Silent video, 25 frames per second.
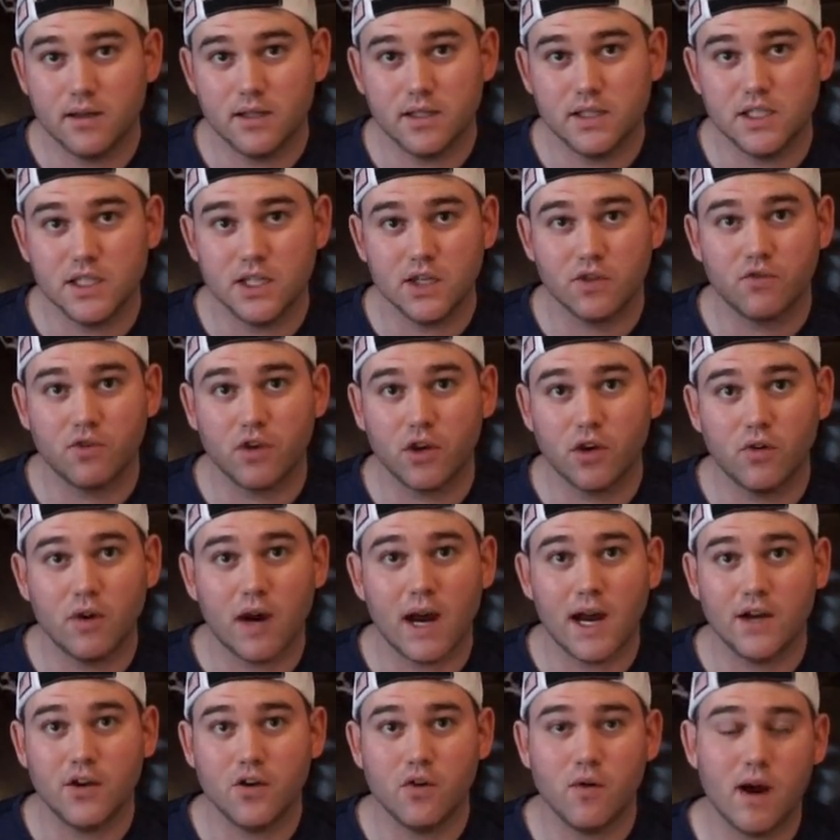Zero.
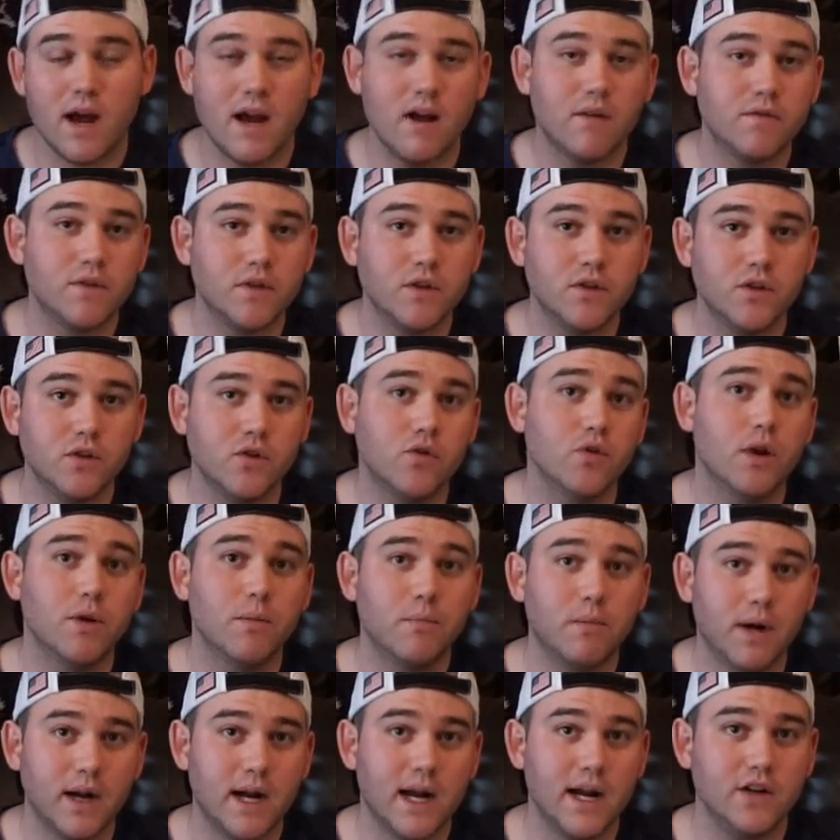I don't have to do
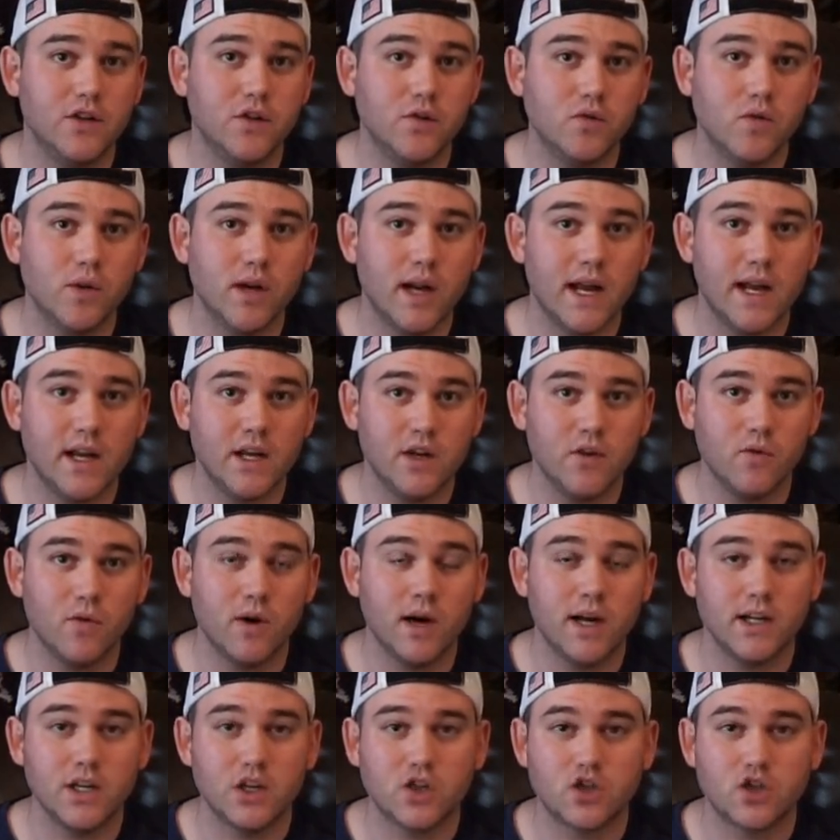it, but I do it anyway to